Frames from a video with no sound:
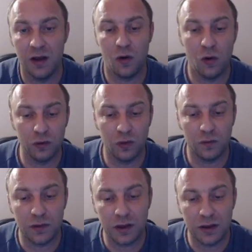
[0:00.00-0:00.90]
although
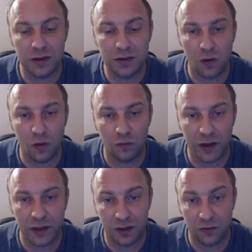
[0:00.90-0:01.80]
it
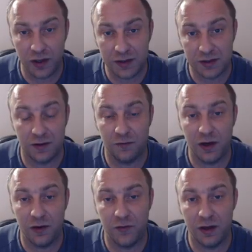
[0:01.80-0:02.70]
already creates a
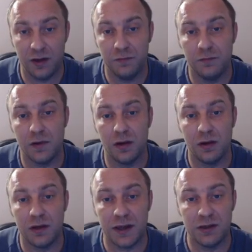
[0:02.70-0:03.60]
very, very uh,
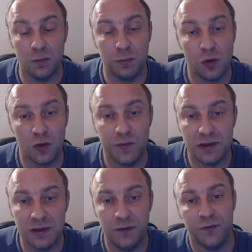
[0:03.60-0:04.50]
nice support of the
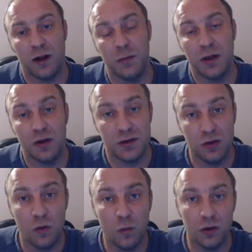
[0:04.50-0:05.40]
C file, because
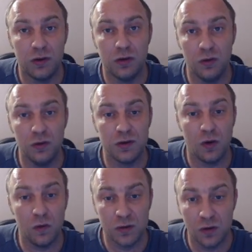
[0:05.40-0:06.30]
you don't want to lose
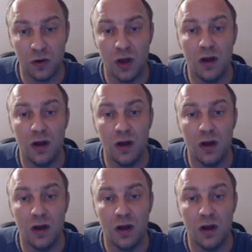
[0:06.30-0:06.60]
also